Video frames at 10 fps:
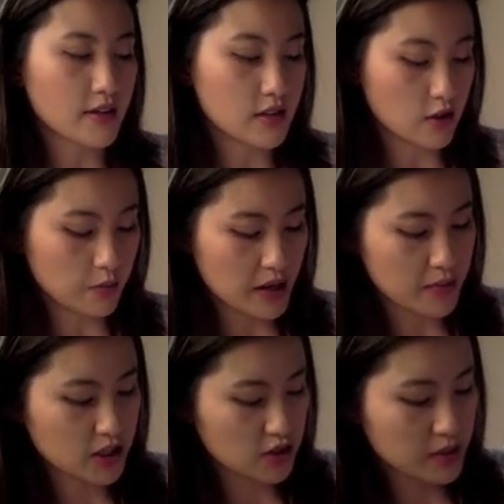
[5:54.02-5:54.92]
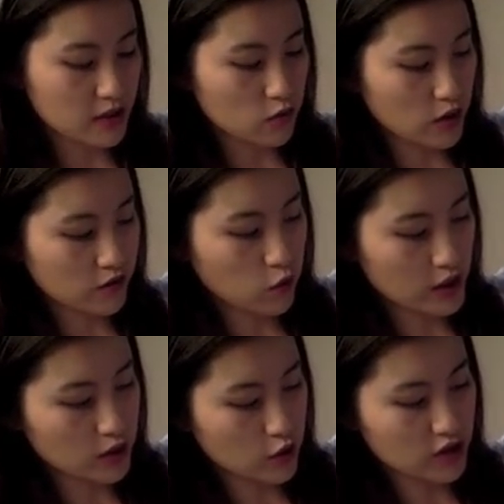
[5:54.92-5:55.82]
so my measurement was
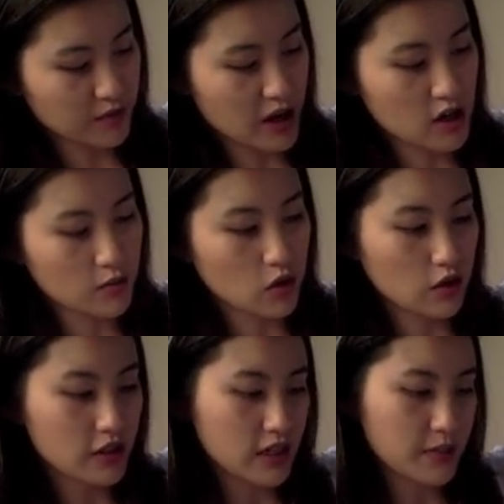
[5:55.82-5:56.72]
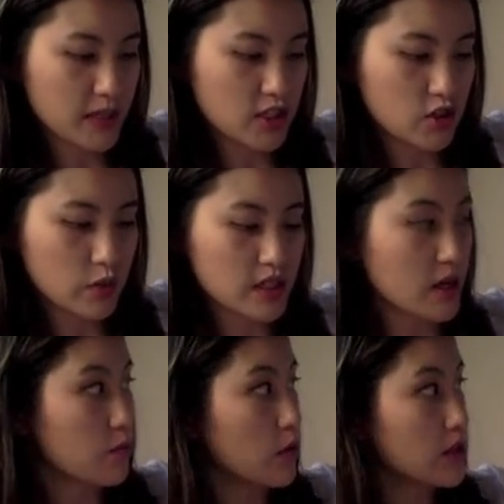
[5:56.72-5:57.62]
1/4 my armhole, as I mentioned, was
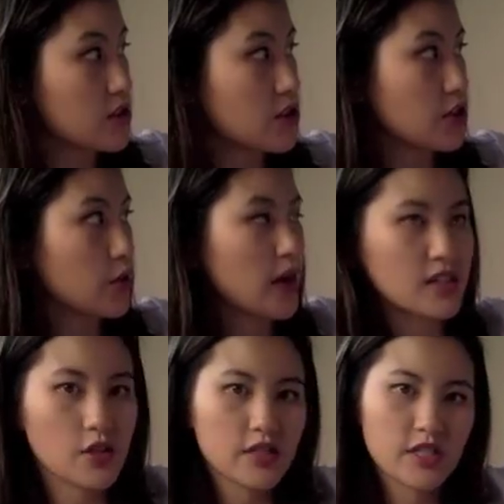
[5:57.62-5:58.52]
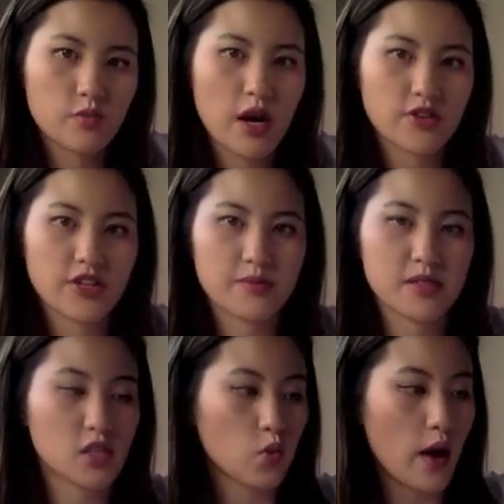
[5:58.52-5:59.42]
10.2, and so I just rounded it up
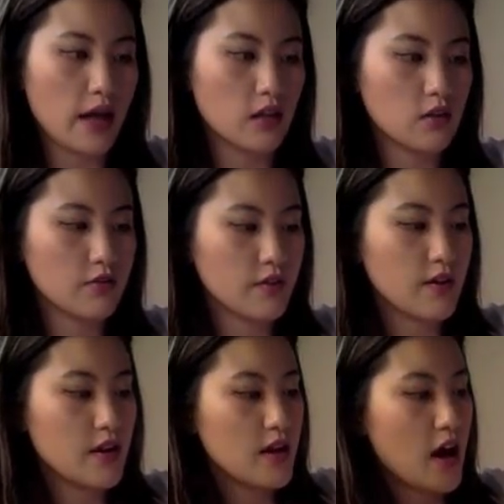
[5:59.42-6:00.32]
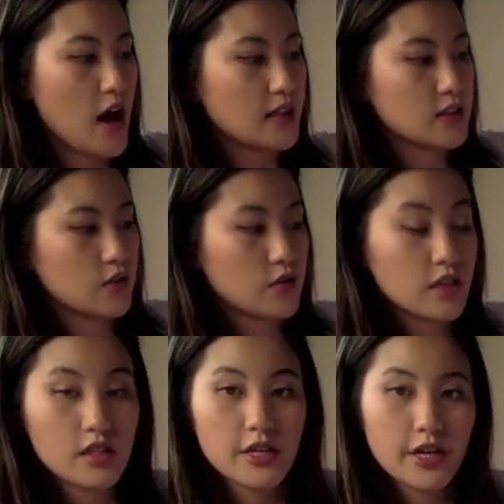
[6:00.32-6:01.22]
to 12. And so
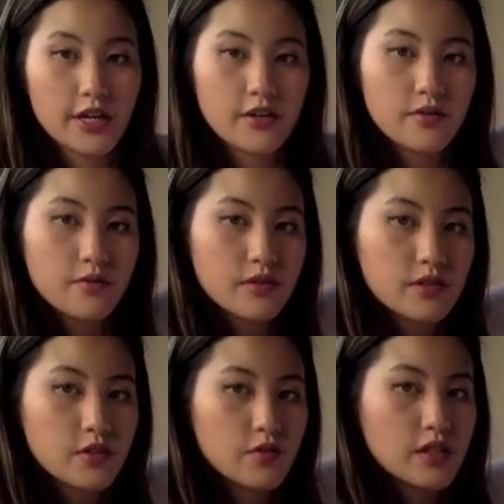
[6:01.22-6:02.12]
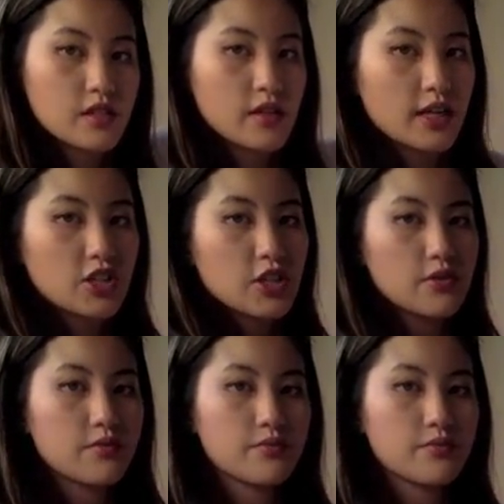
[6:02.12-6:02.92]
this here, so this section,